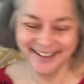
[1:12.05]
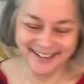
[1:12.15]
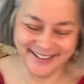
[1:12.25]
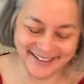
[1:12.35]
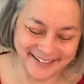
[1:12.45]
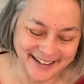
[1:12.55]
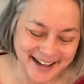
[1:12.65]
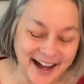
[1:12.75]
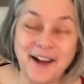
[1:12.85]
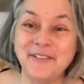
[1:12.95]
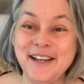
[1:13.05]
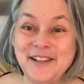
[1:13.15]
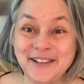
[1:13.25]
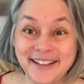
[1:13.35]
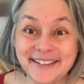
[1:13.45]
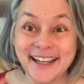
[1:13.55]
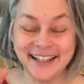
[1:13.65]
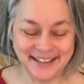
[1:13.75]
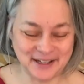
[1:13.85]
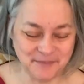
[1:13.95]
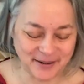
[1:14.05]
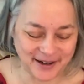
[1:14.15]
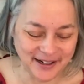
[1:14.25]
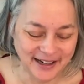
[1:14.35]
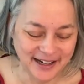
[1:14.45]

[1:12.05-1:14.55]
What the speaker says: So I'll read you the salient part.